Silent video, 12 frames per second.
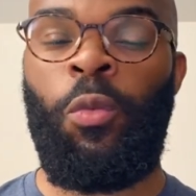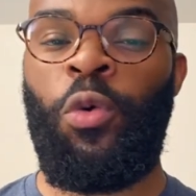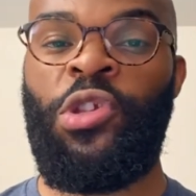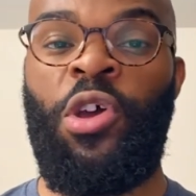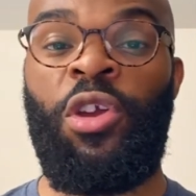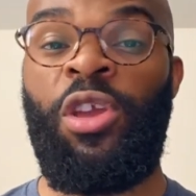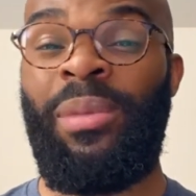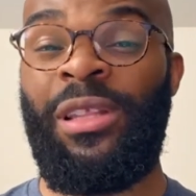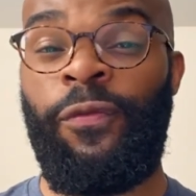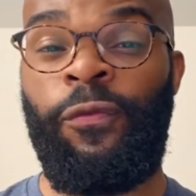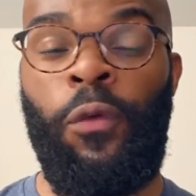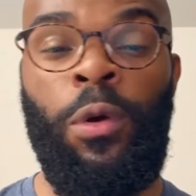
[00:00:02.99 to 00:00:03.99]
We're talking about the
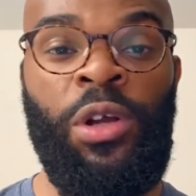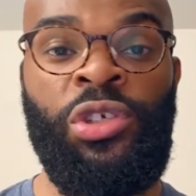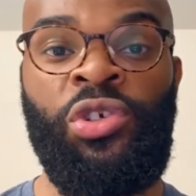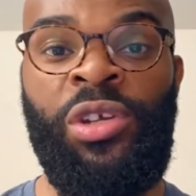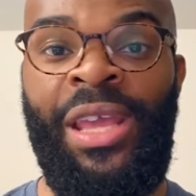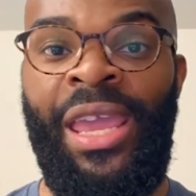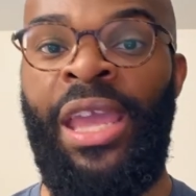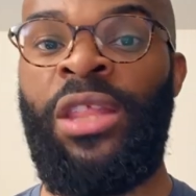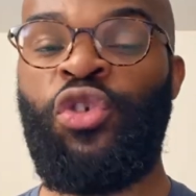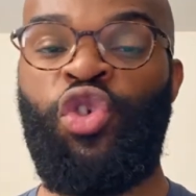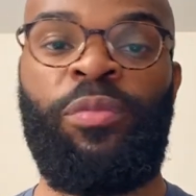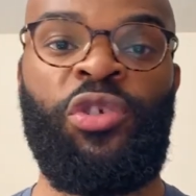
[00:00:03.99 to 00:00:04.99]
400 and the
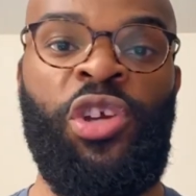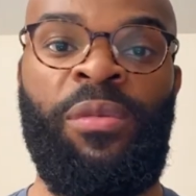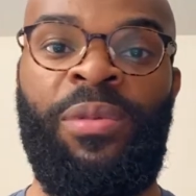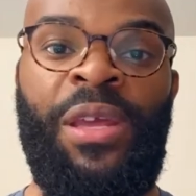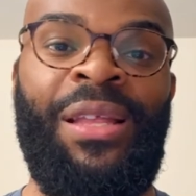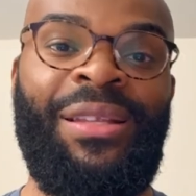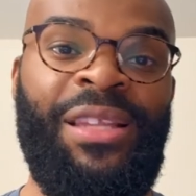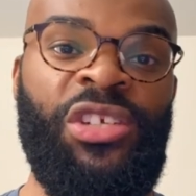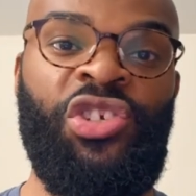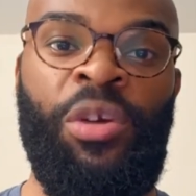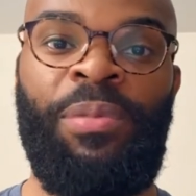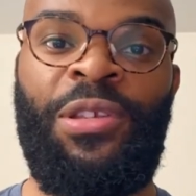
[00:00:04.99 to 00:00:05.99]
triple jump. Let's
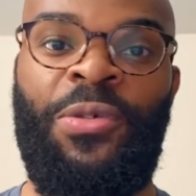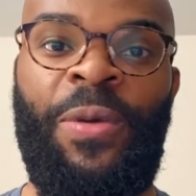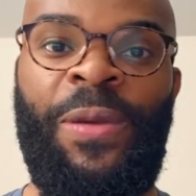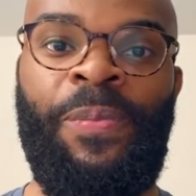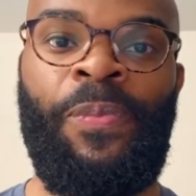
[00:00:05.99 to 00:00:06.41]
jump into it.